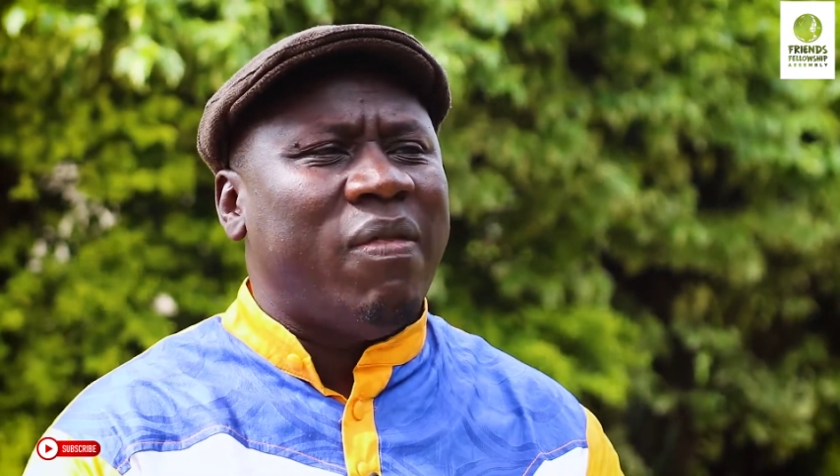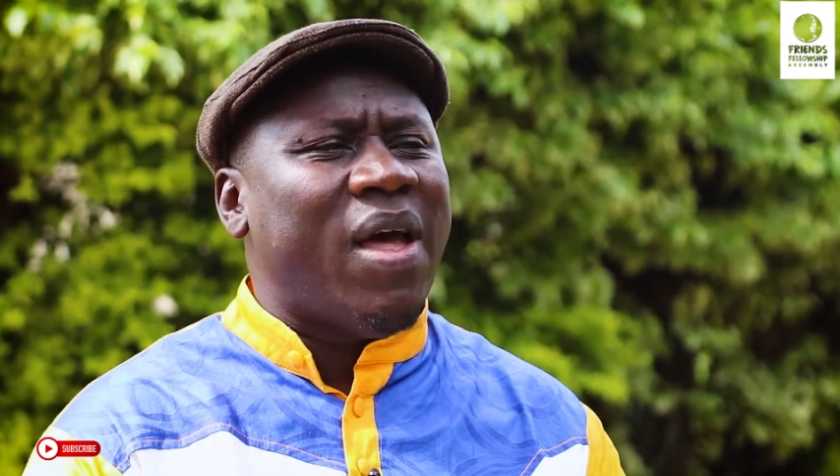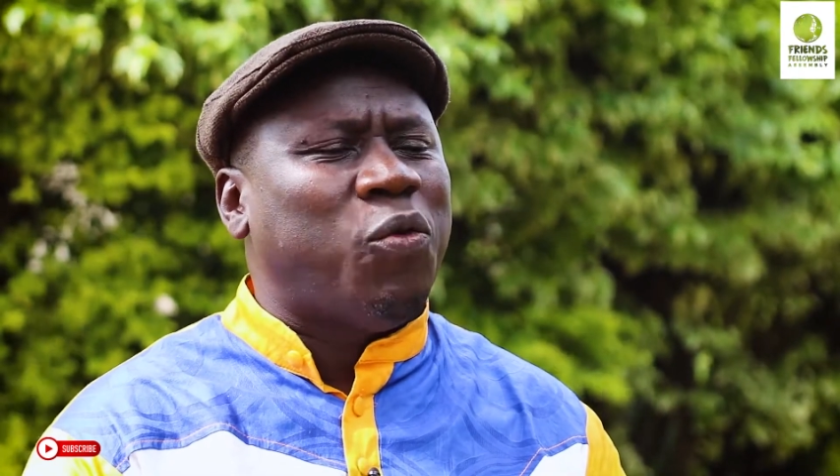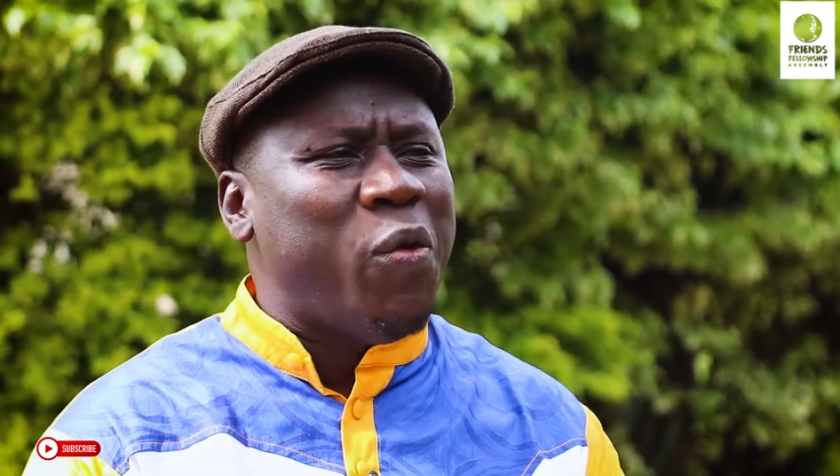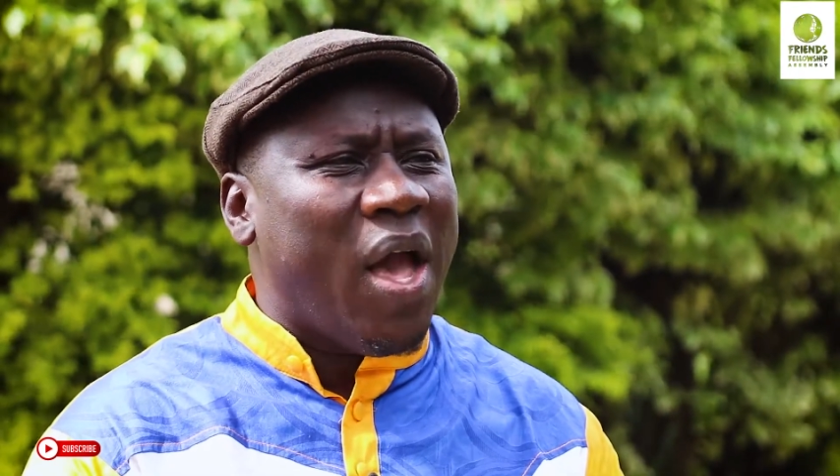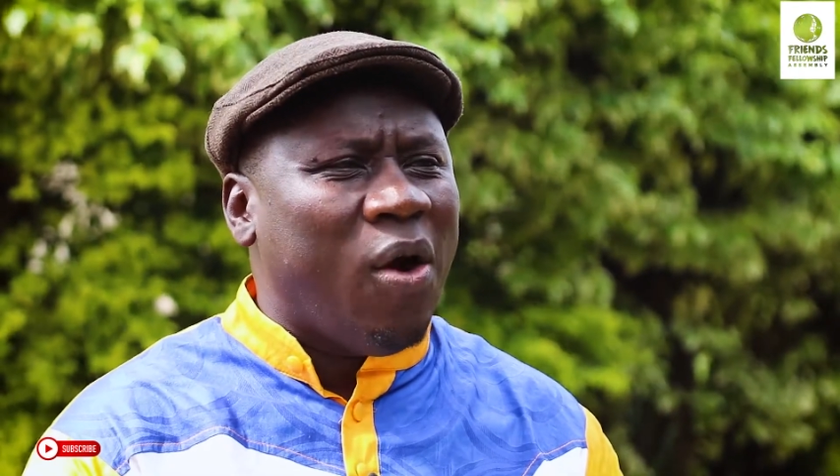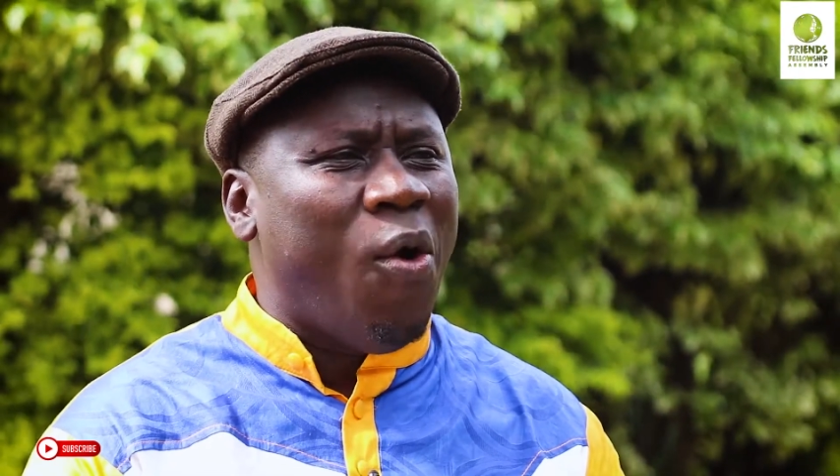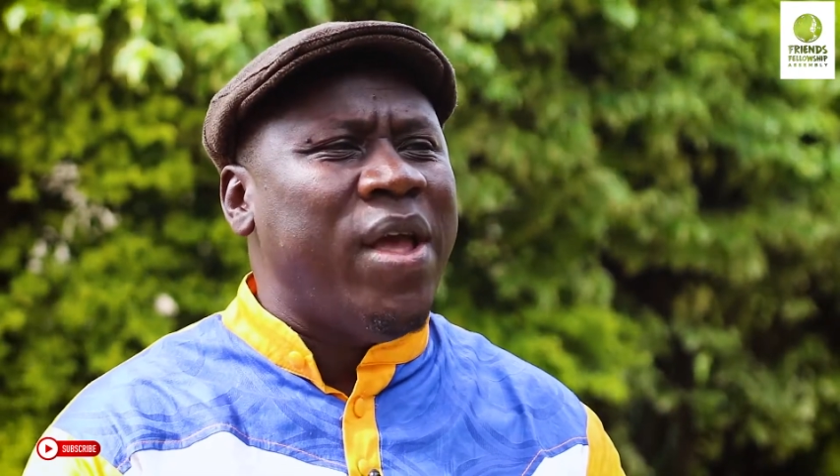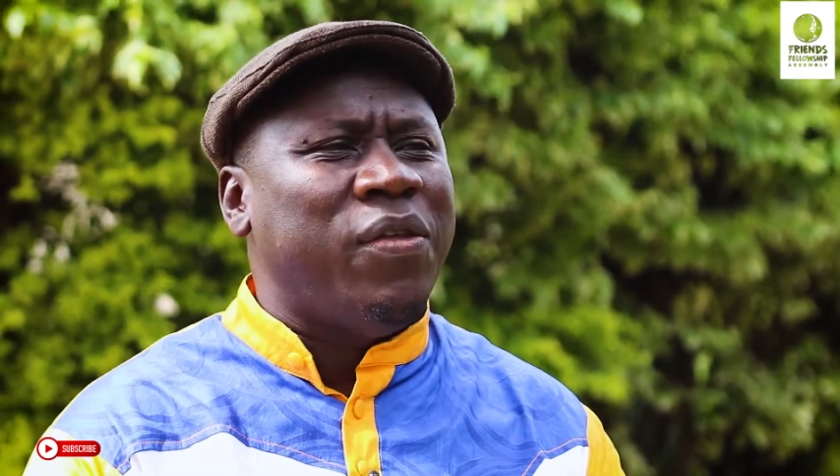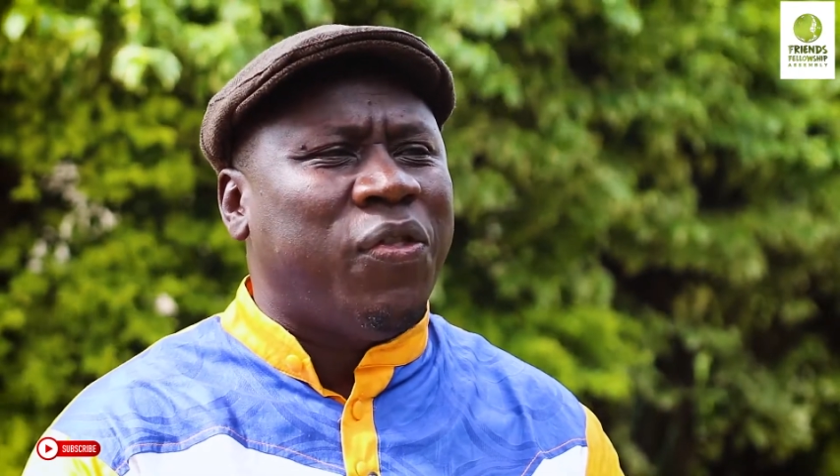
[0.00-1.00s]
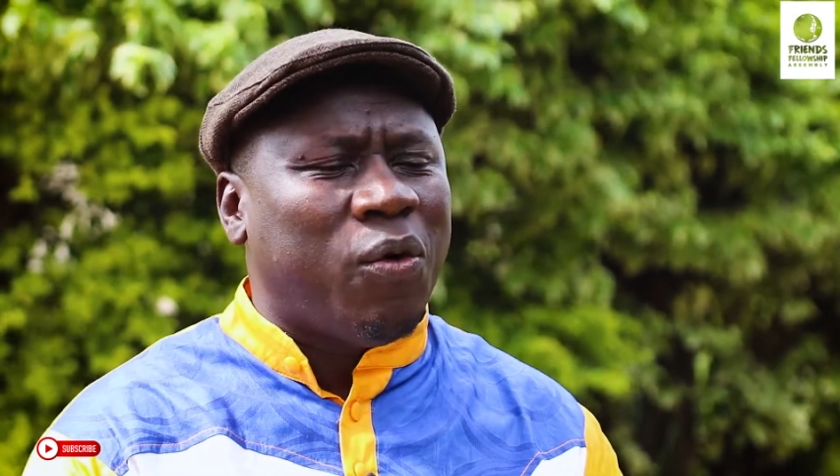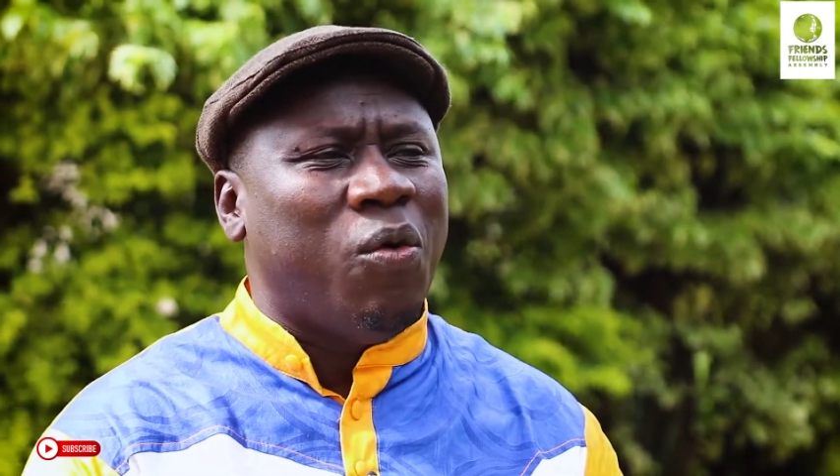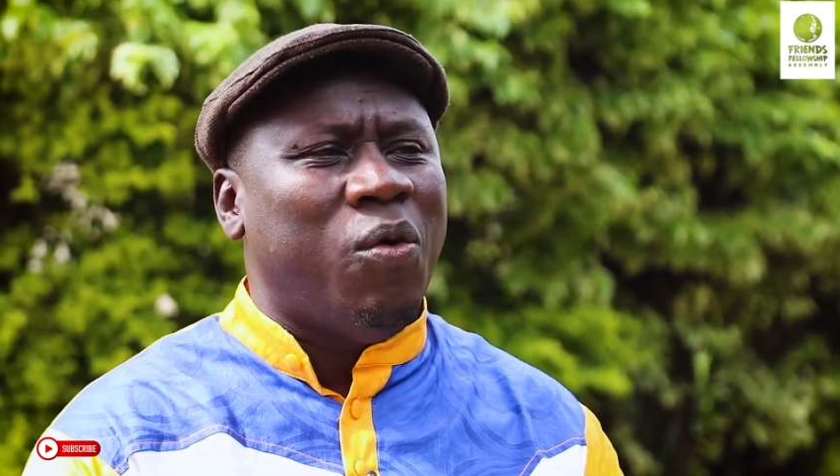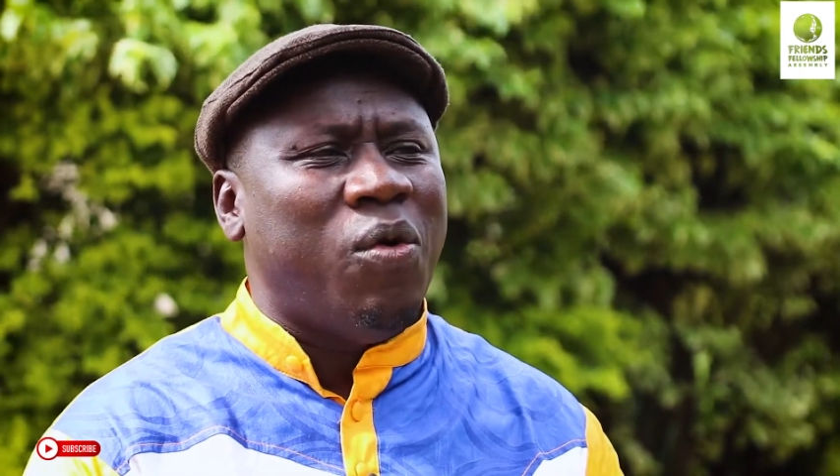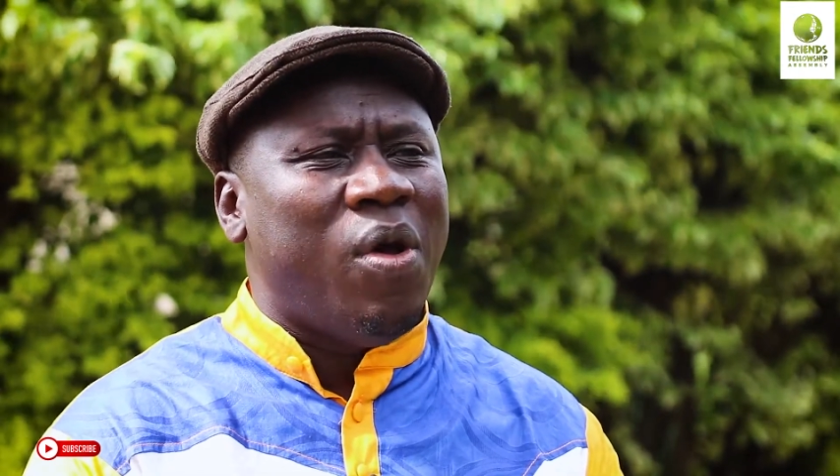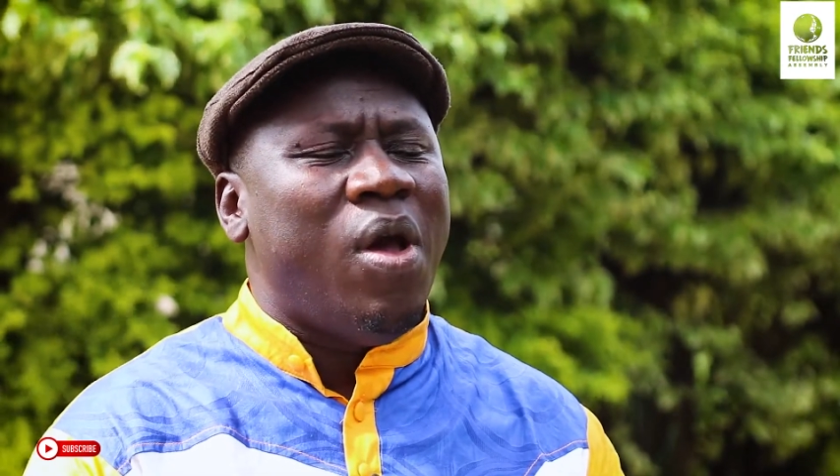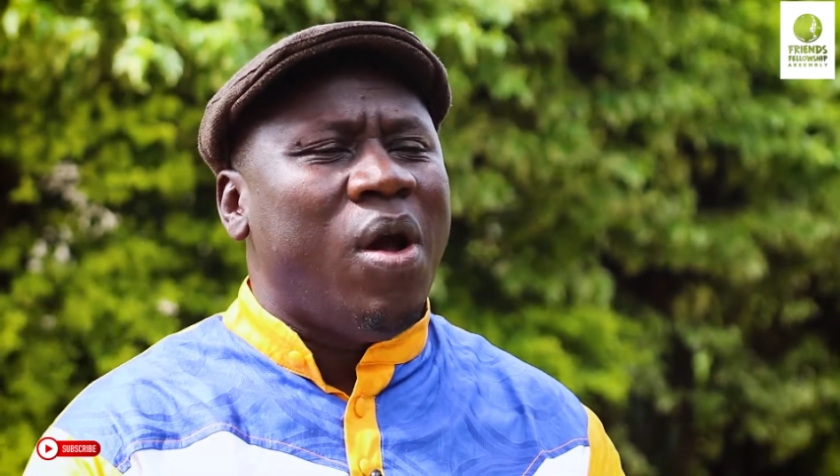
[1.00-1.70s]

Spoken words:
that we are going through,